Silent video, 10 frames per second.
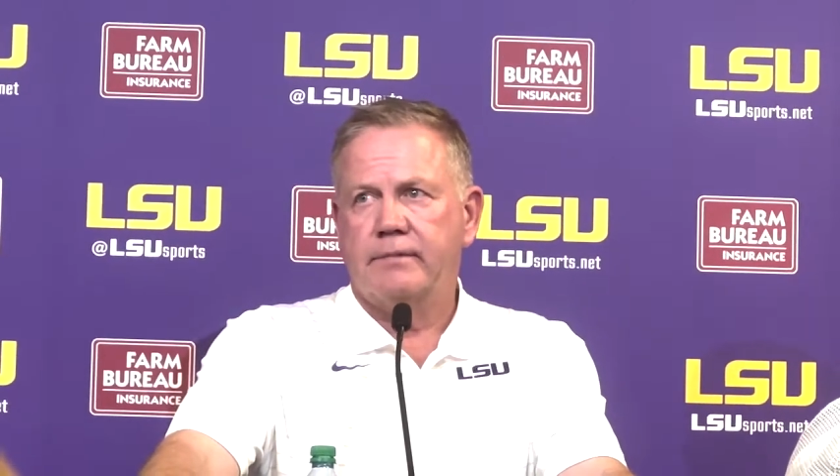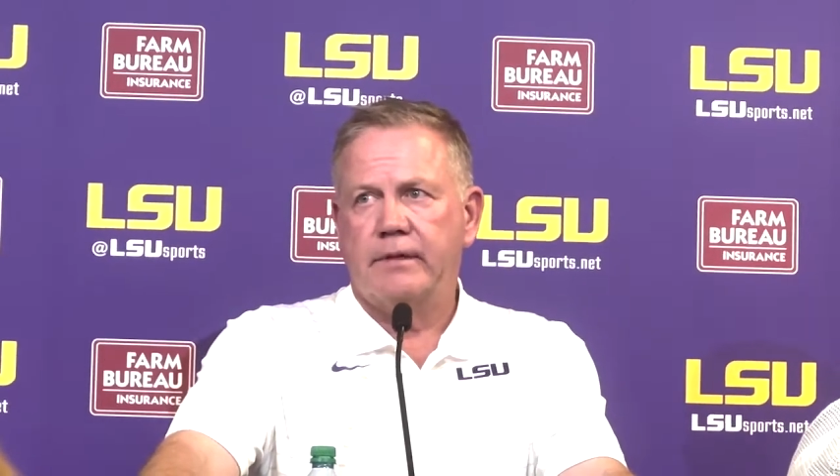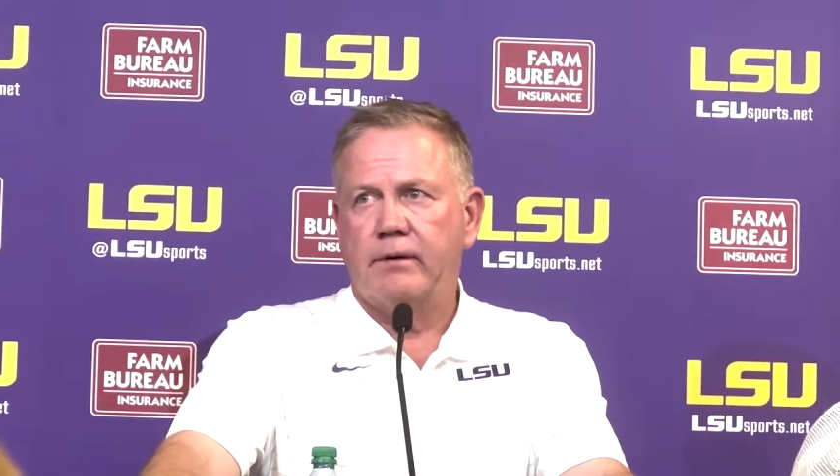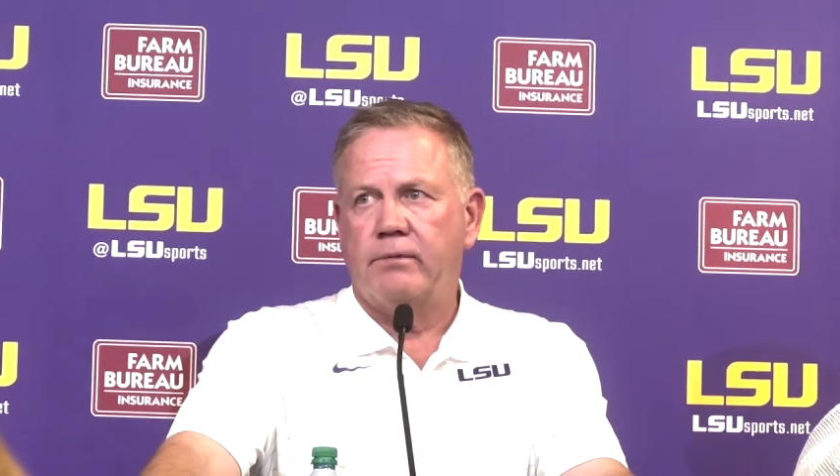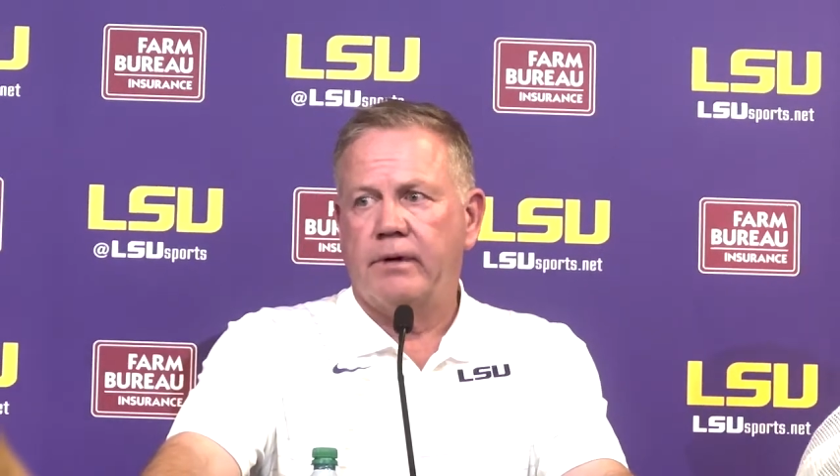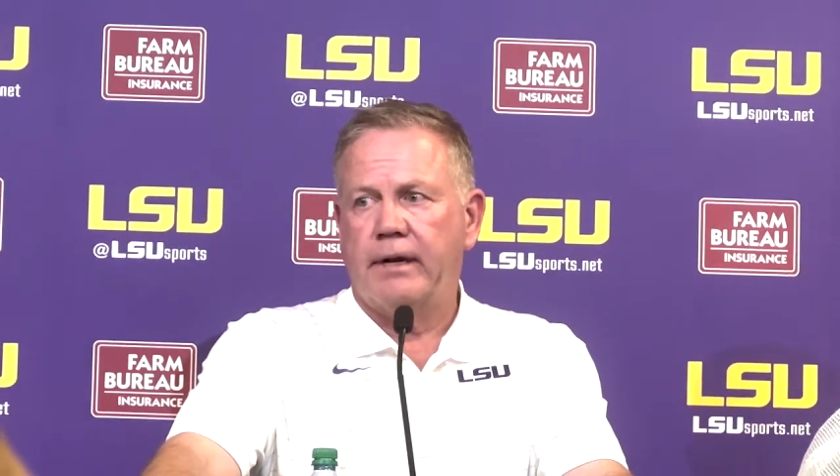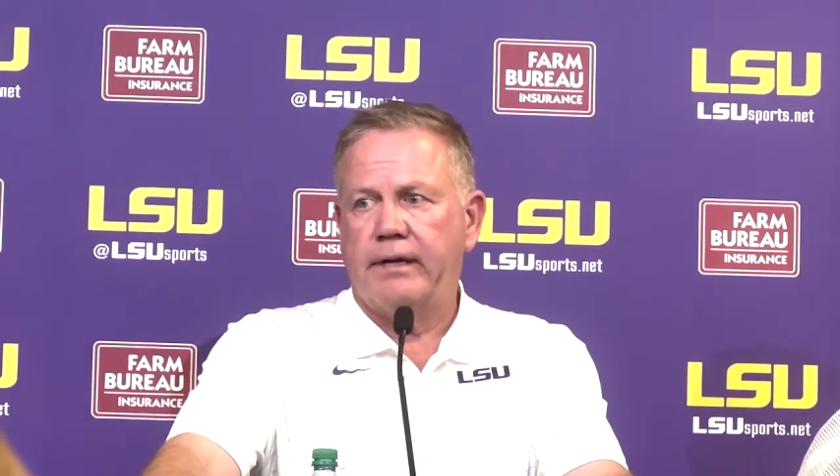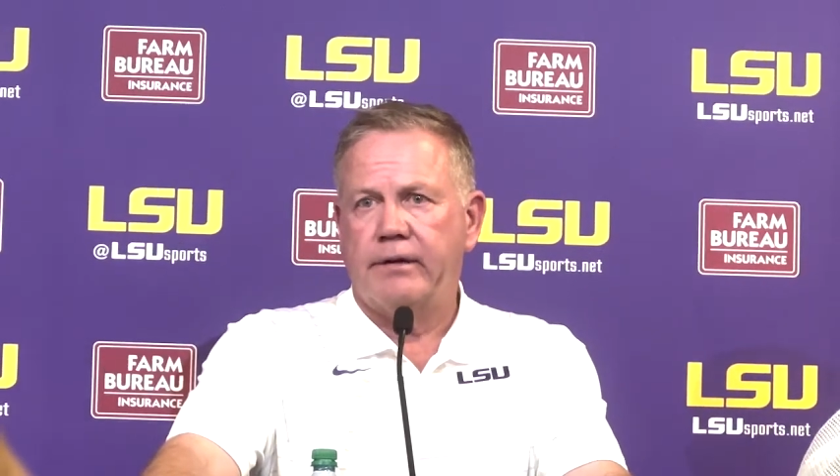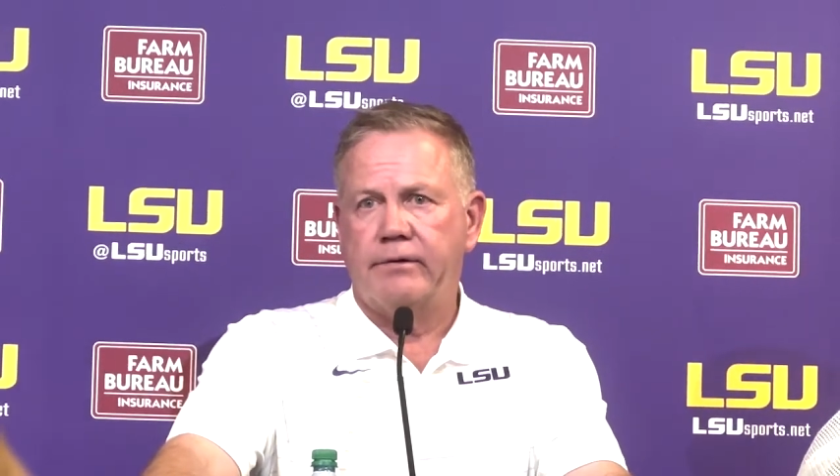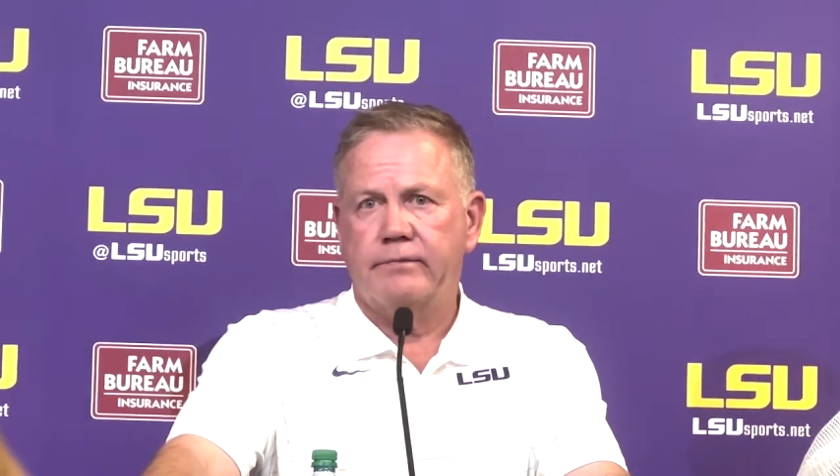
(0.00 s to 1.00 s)
you know, we're not
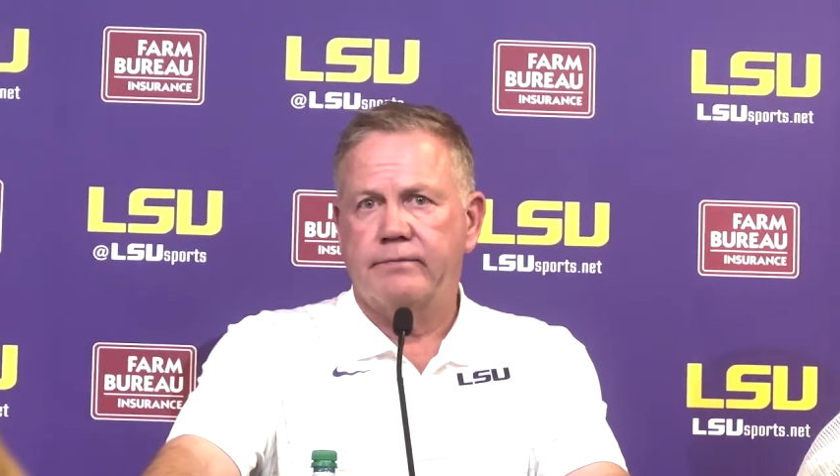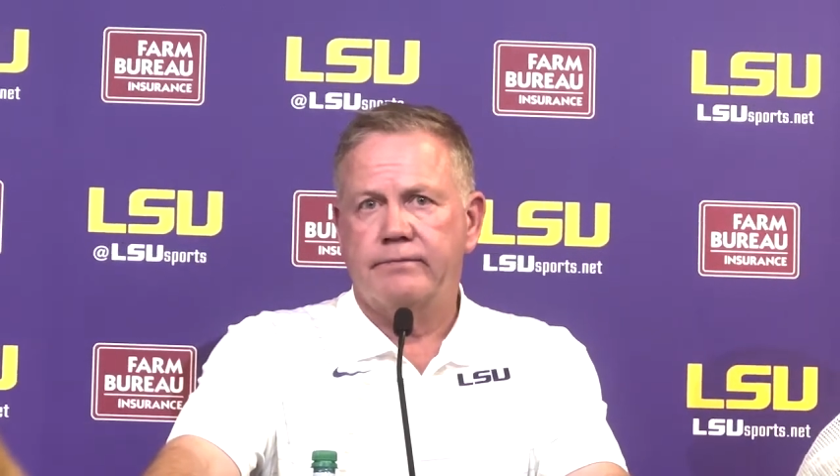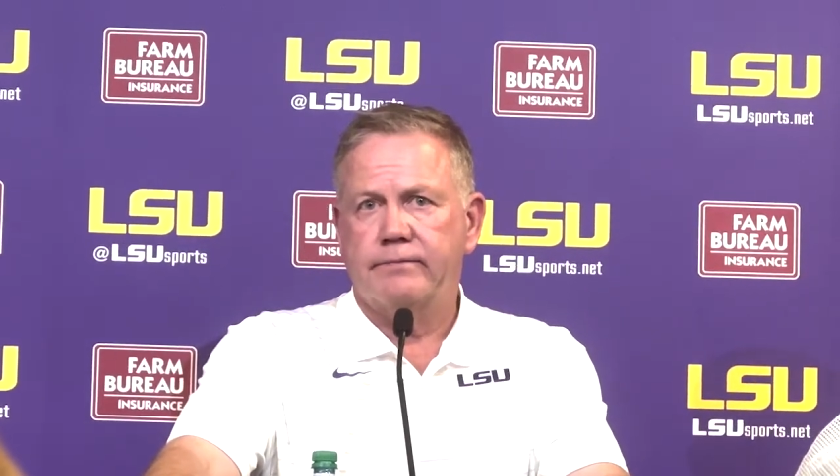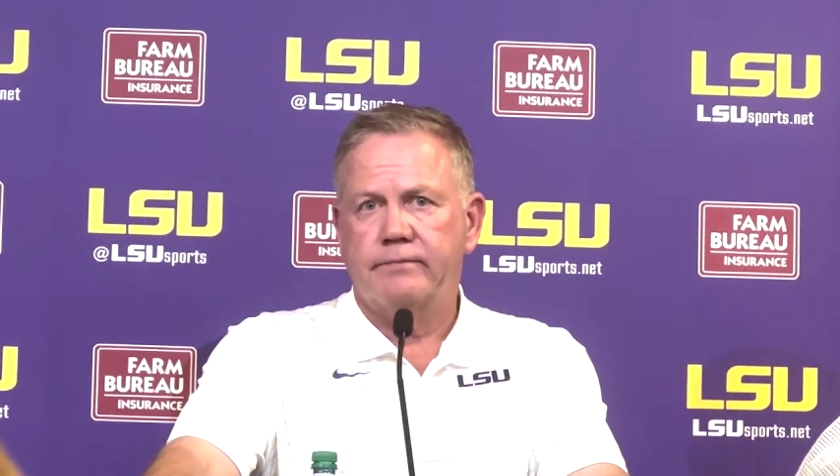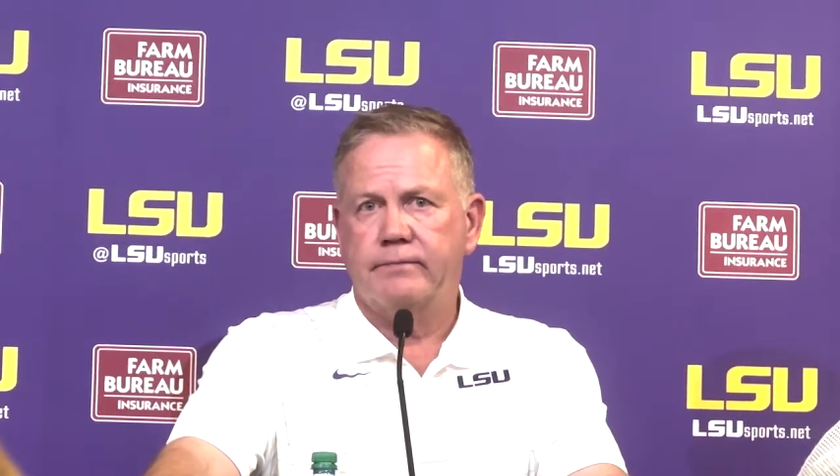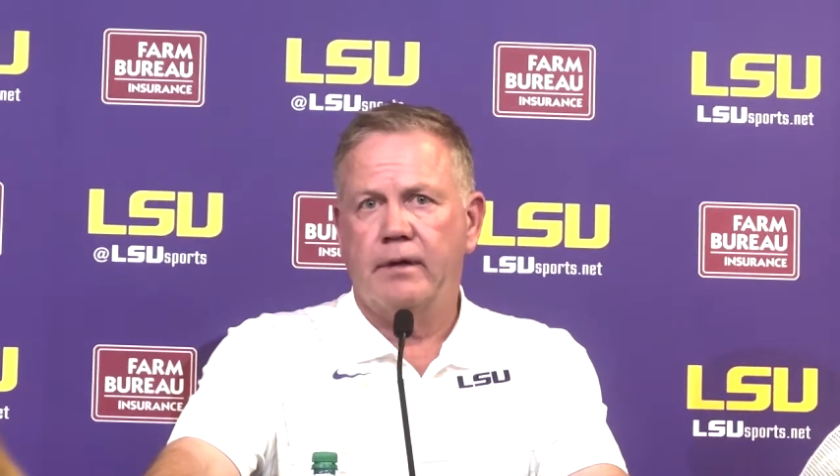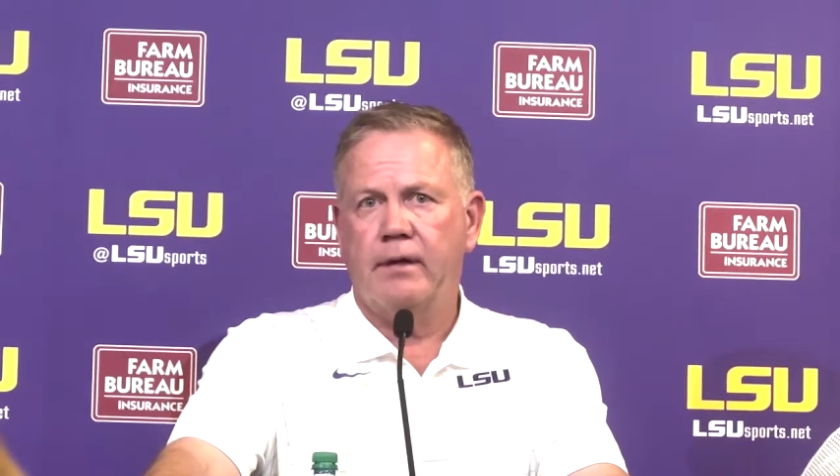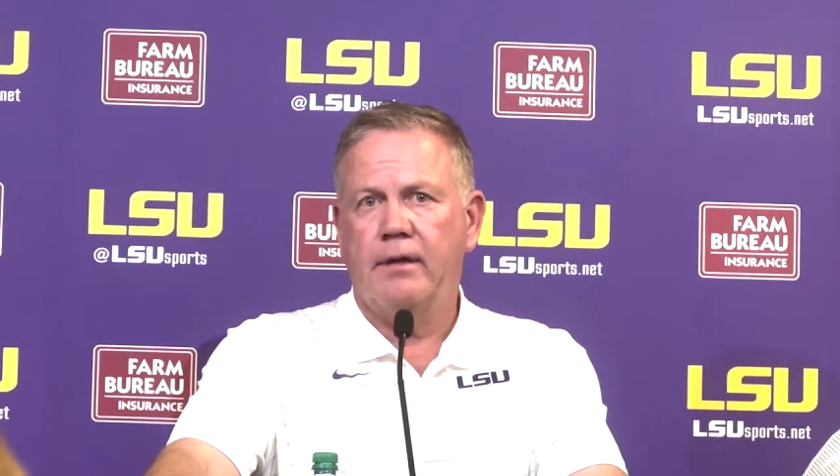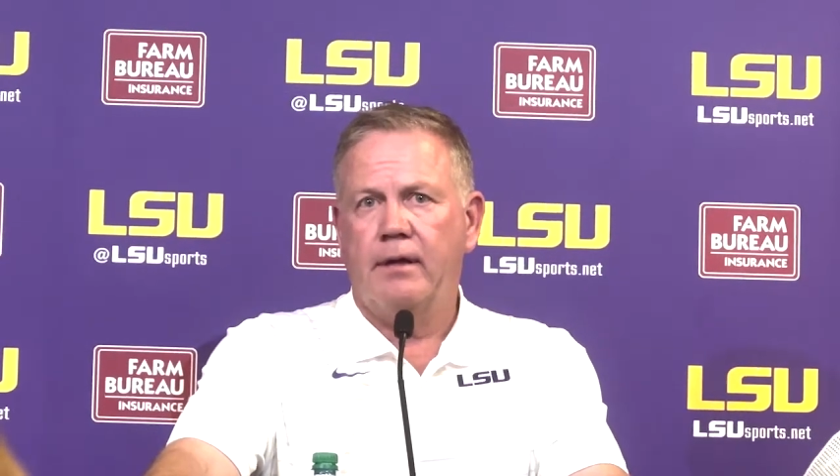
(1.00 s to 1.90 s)
here to